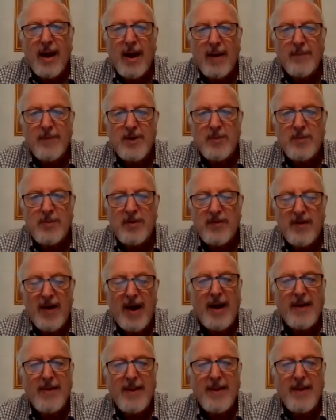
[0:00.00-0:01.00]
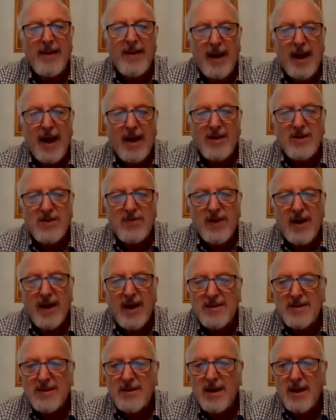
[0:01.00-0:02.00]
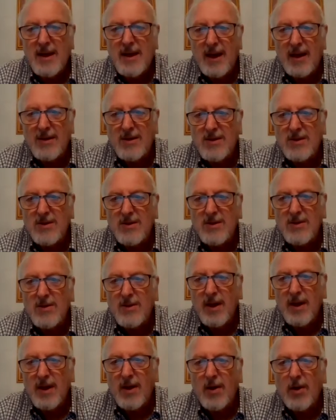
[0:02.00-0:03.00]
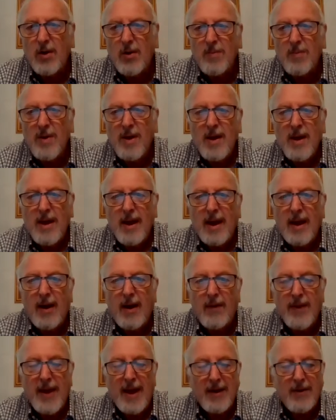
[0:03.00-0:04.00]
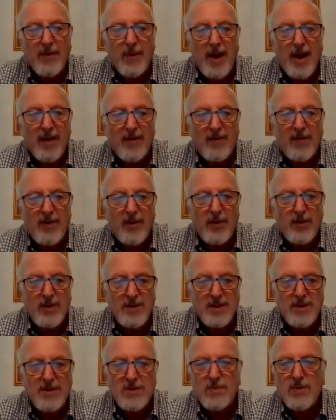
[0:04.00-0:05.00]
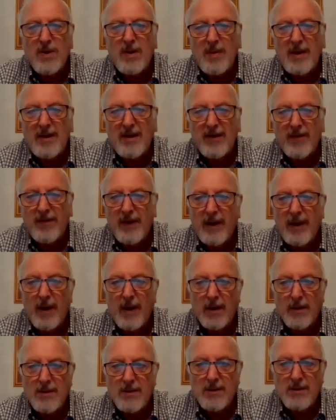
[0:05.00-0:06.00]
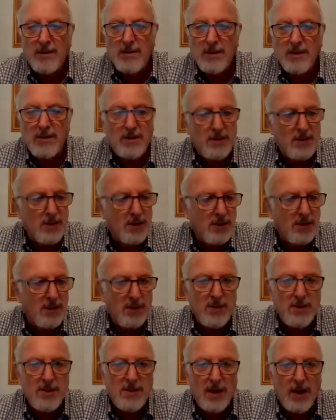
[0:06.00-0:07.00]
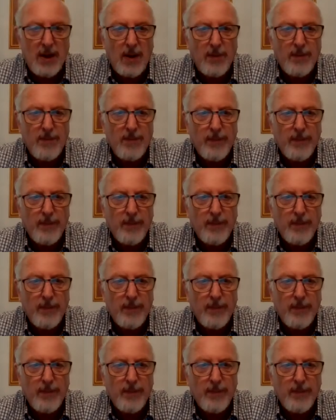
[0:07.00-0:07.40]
to provide that HVAC into the home on that ground floor, it's extremely difficult to do so.